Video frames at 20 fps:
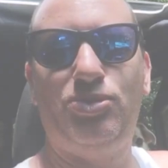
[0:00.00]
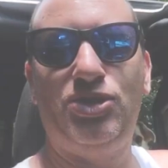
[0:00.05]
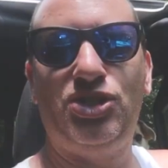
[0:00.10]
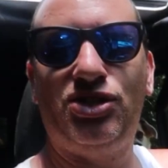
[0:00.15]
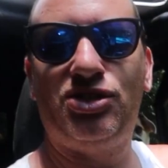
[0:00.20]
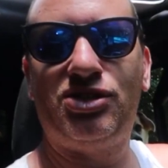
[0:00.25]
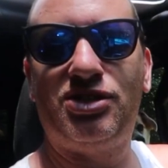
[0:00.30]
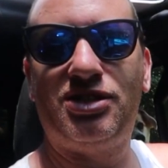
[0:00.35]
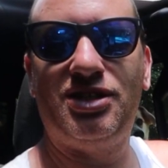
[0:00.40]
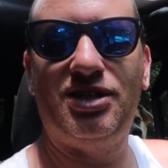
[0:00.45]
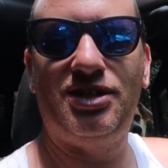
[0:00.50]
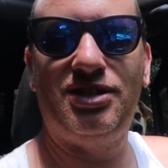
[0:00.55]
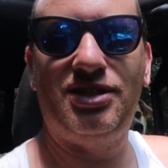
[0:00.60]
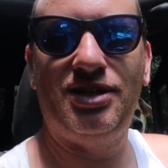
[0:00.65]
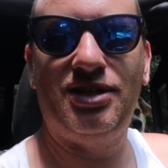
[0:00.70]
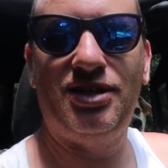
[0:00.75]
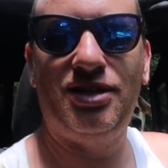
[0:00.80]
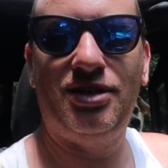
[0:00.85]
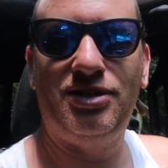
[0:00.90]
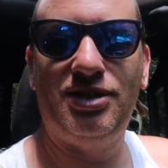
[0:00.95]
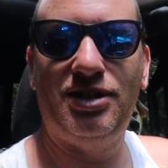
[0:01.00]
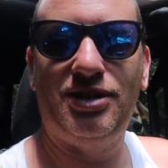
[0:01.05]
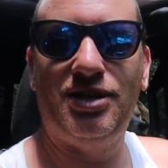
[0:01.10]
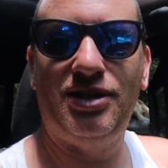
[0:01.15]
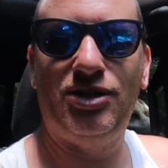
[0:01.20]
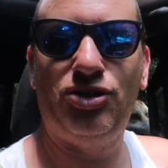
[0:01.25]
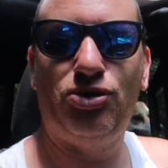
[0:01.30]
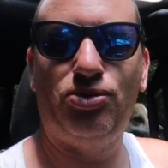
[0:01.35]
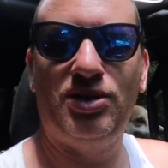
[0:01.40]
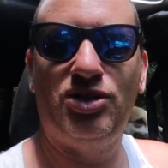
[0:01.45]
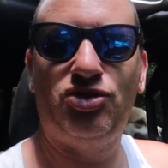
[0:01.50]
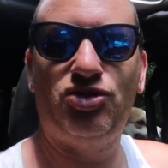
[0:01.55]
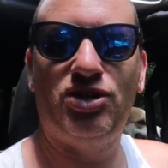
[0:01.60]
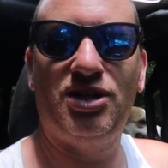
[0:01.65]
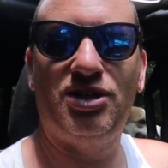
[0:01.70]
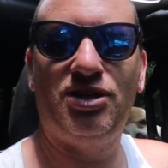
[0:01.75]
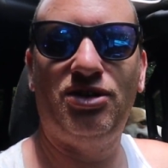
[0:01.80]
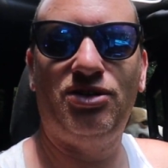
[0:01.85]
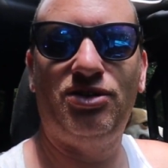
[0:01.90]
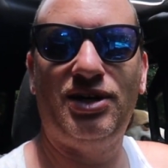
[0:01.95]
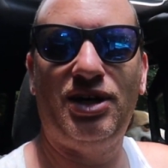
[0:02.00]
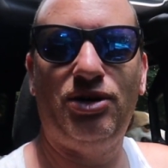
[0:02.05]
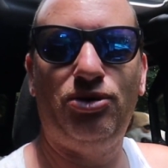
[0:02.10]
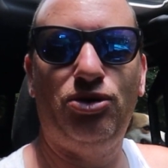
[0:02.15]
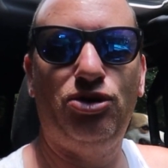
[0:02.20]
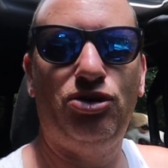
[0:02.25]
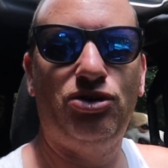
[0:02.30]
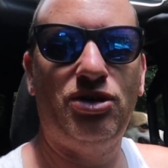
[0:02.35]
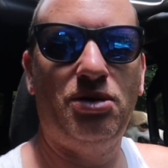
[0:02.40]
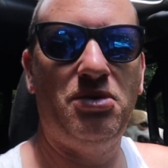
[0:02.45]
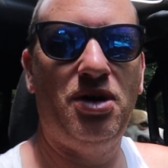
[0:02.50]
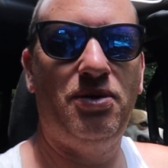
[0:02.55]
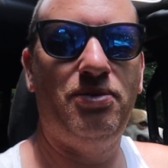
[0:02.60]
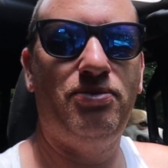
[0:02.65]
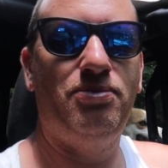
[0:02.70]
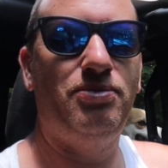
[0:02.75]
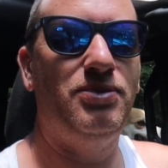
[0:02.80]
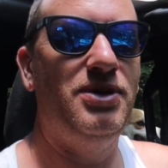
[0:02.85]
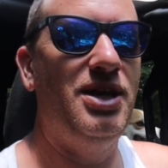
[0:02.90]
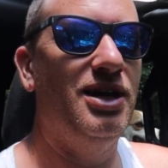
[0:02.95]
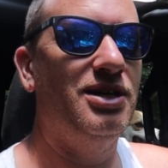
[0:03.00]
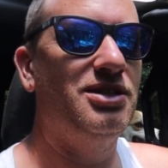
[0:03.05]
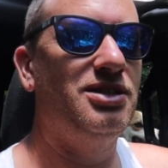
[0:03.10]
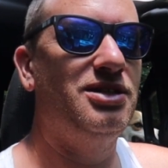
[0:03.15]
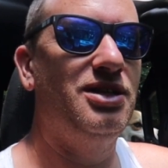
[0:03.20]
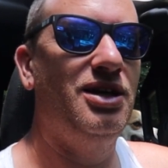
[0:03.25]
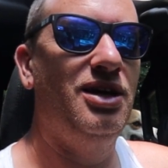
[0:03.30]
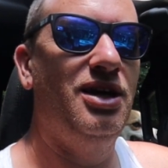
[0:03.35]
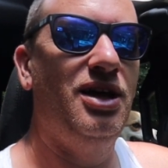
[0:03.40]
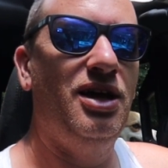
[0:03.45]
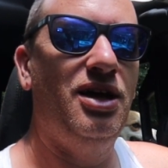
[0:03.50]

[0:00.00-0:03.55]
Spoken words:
we just did the N3 trail that will come up next.